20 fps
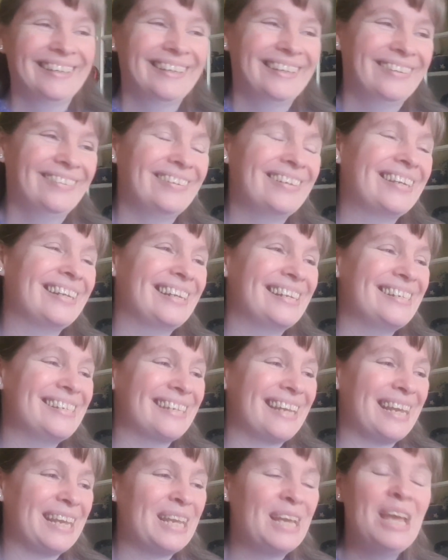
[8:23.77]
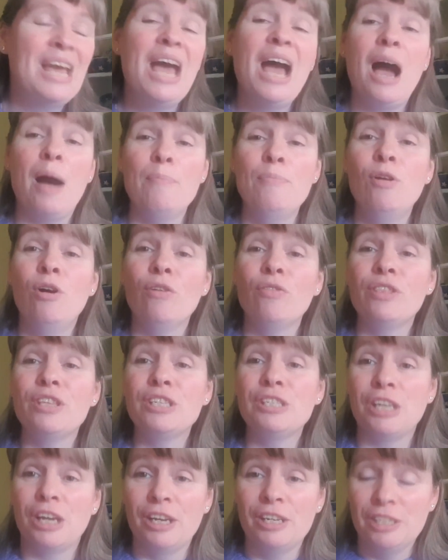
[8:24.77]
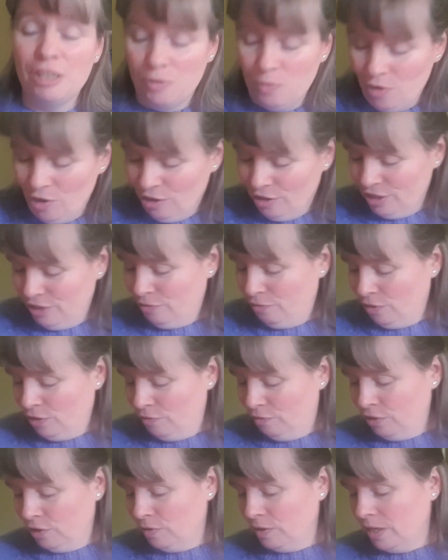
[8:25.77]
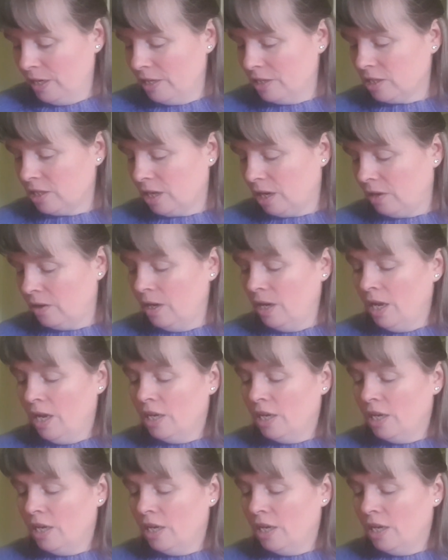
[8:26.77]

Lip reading: what can I say? I'm not the size I was for a few years ago.